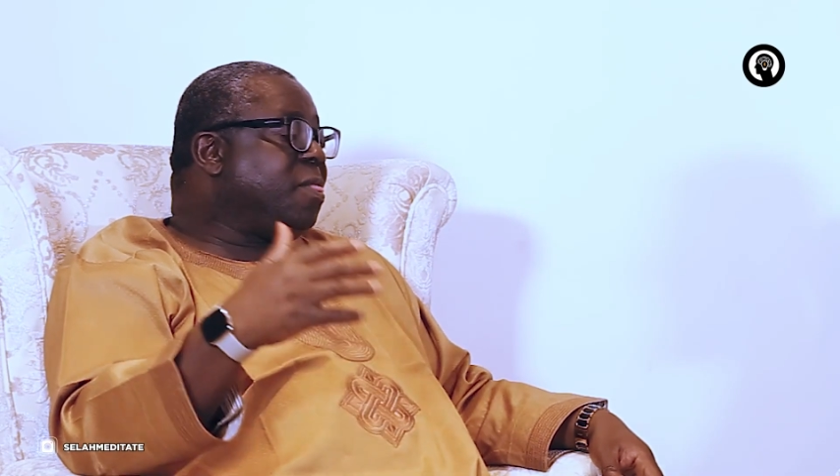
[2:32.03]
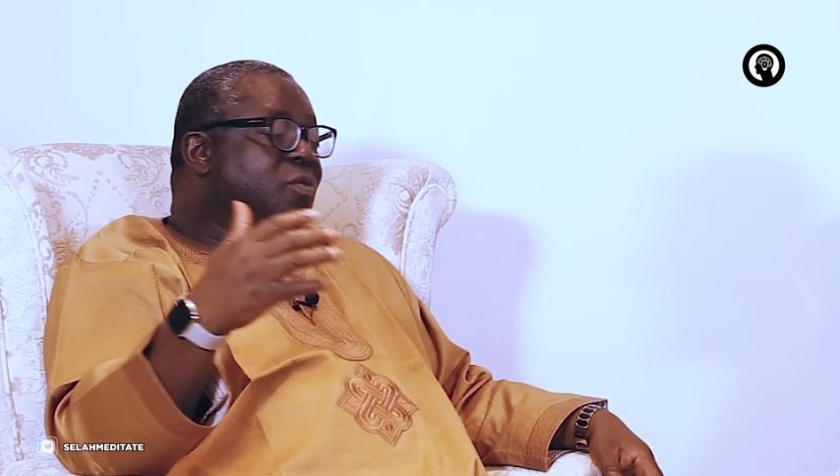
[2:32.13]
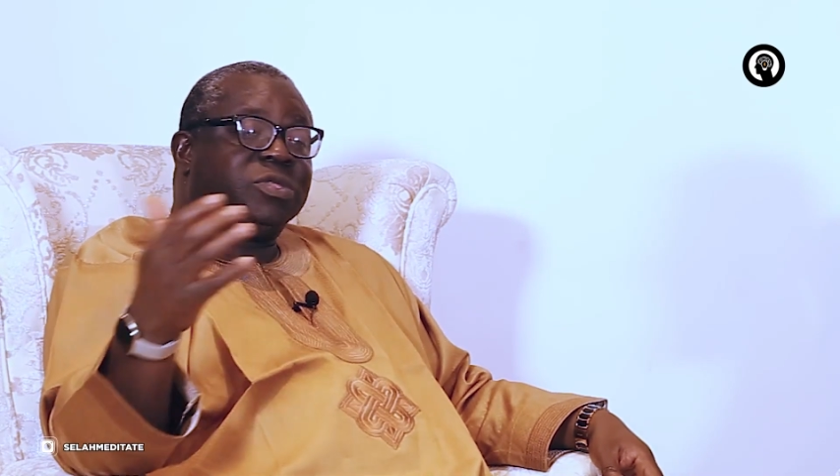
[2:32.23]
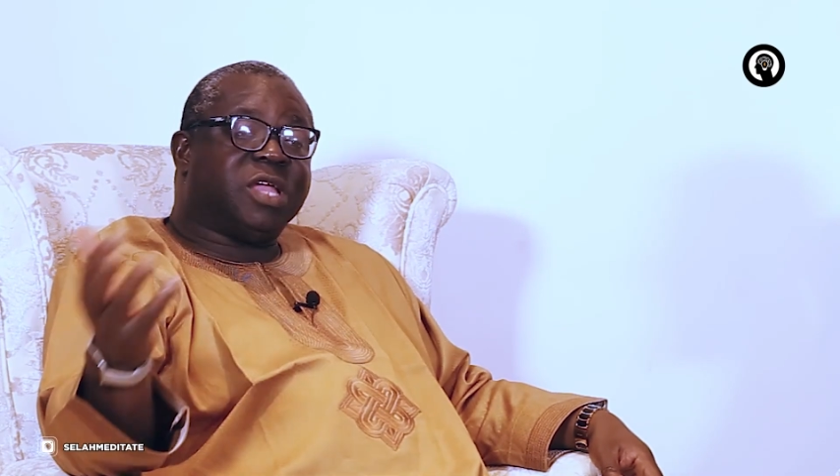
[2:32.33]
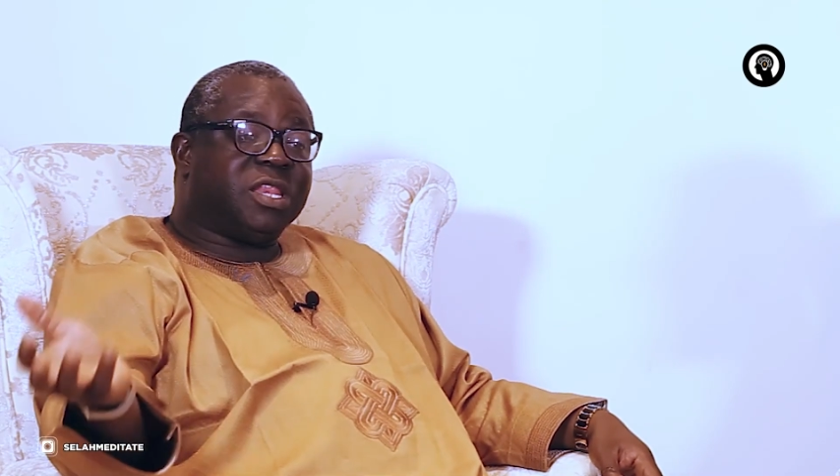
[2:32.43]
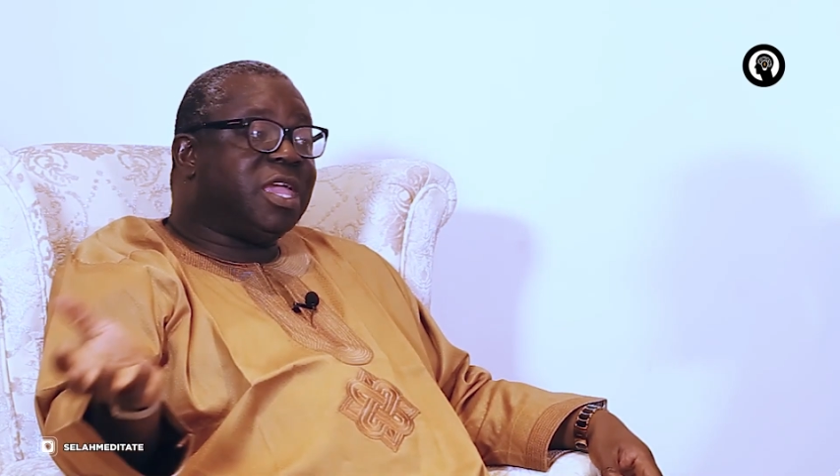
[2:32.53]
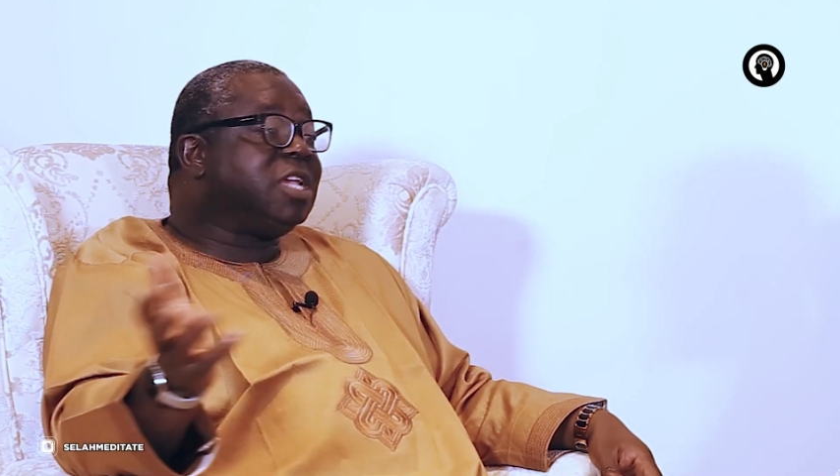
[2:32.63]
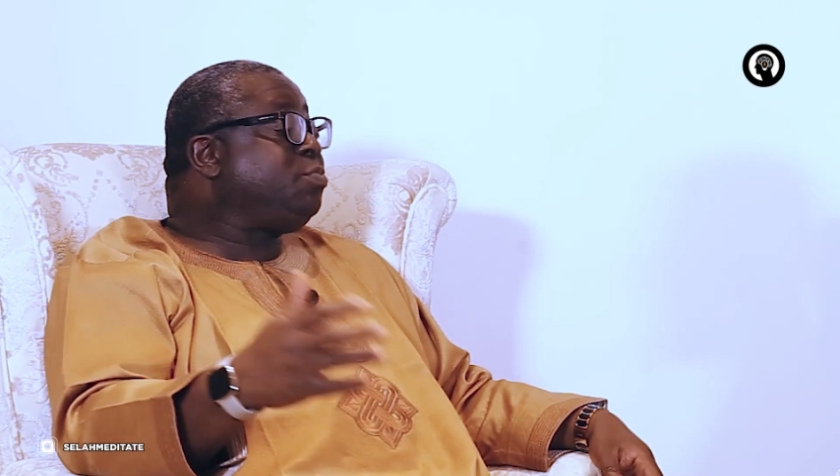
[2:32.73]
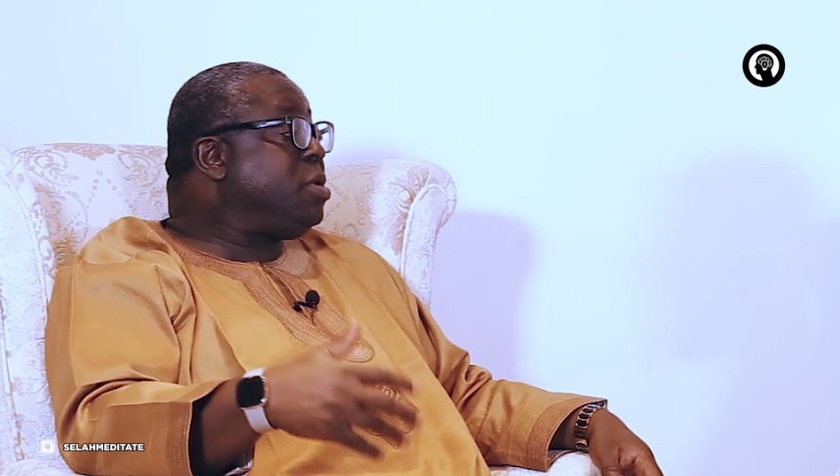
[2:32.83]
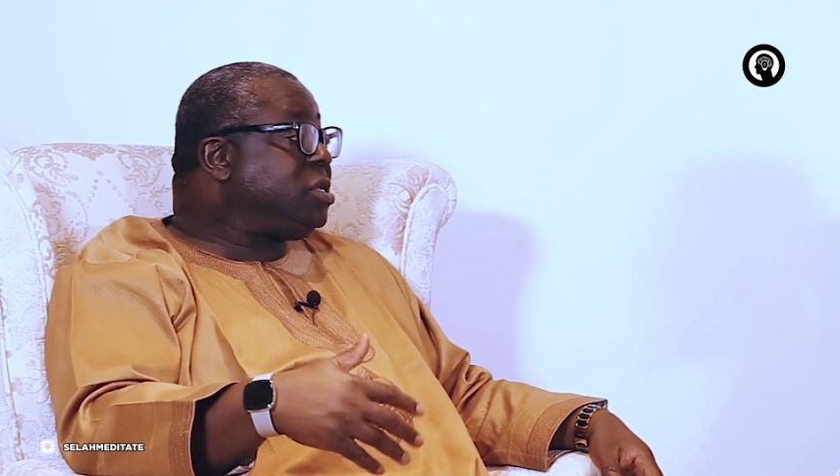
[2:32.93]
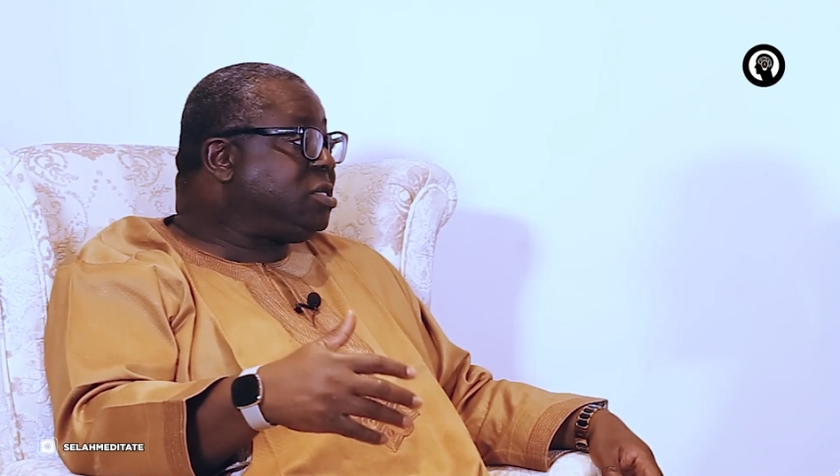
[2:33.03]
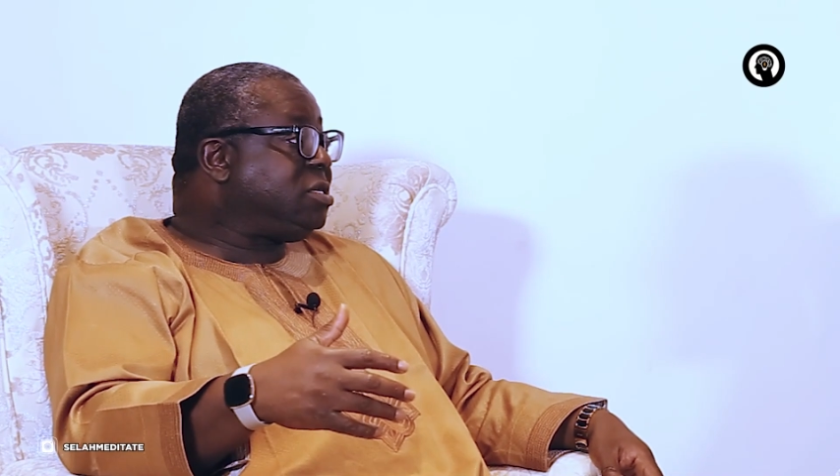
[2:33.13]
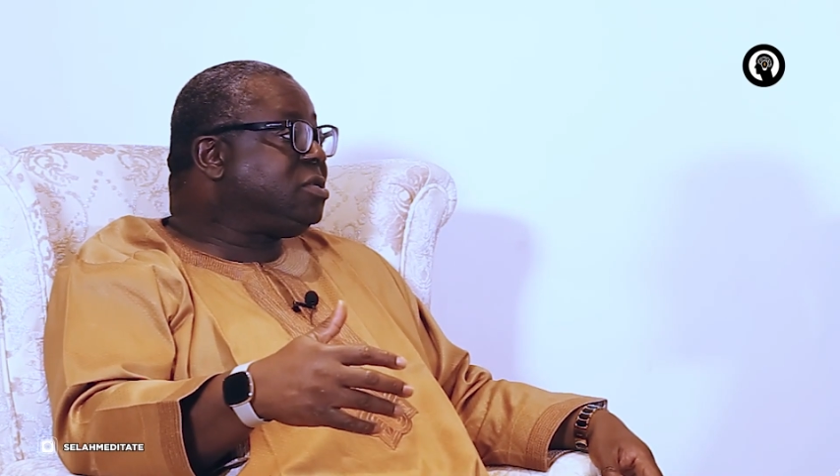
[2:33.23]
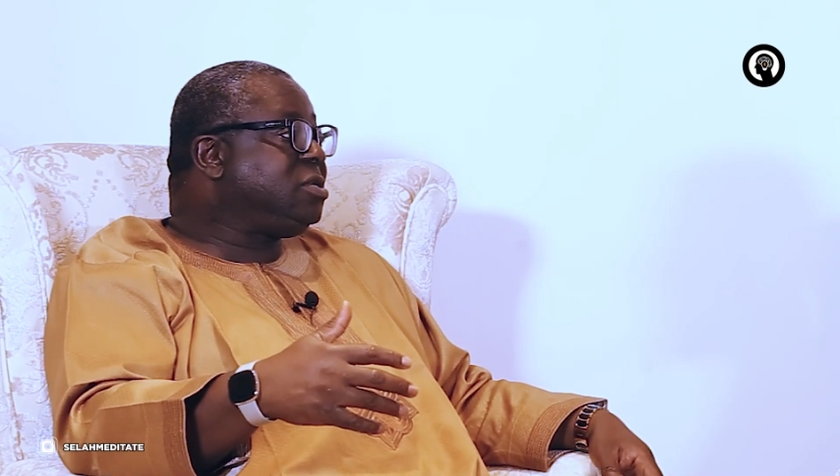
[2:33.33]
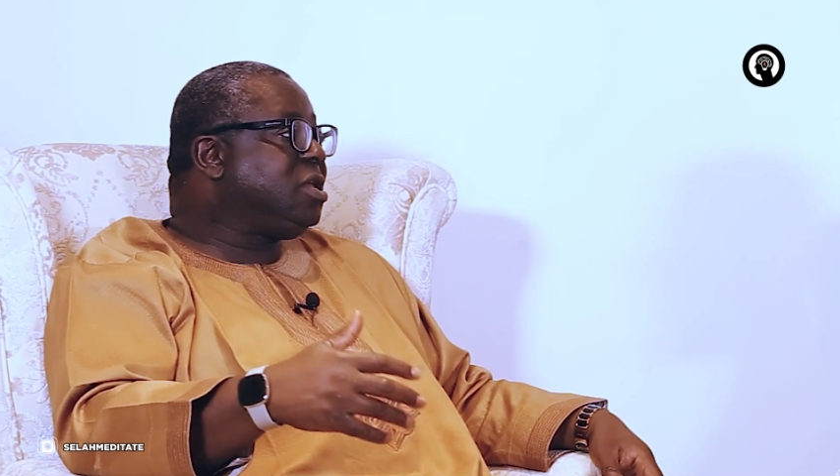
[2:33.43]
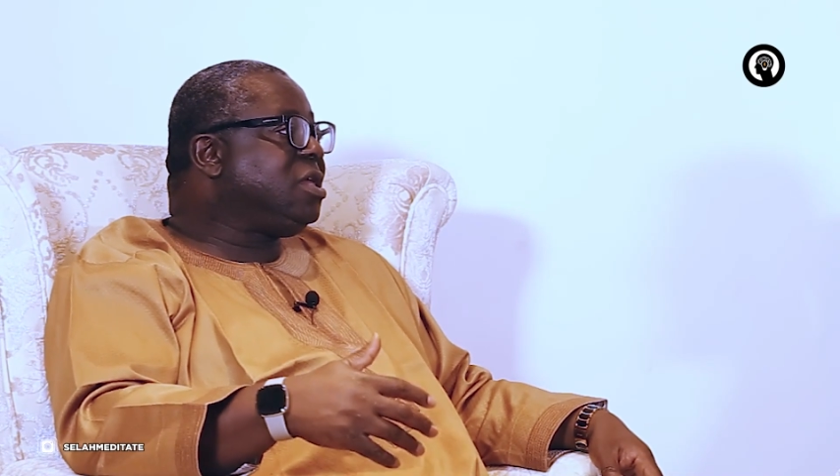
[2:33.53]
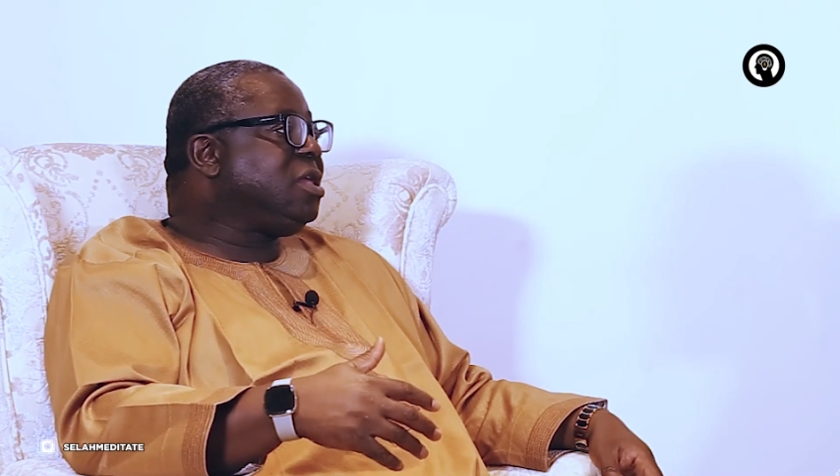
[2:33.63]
What are the expenses?